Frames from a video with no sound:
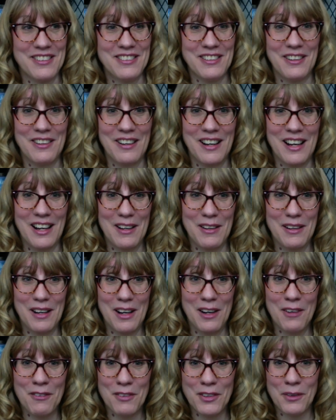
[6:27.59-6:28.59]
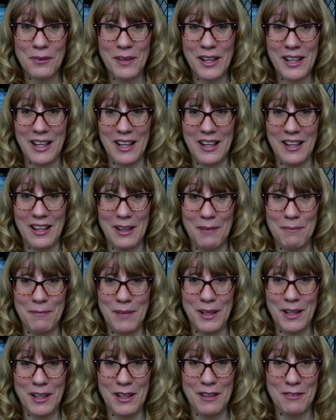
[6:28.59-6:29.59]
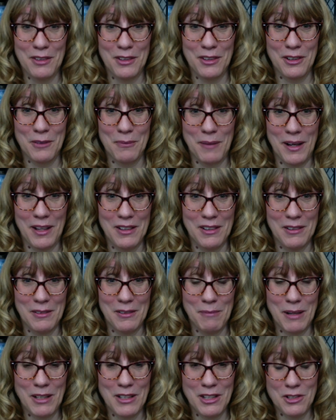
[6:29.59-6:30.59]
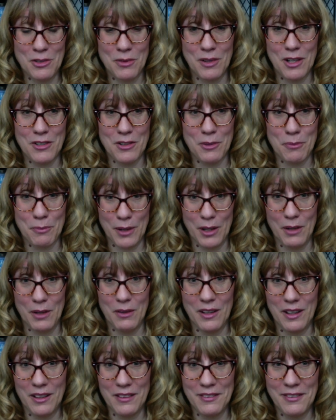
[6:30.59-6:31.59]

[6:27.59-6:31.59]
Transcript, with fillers: So over the weekend, many of you knew my my dishwasher broke.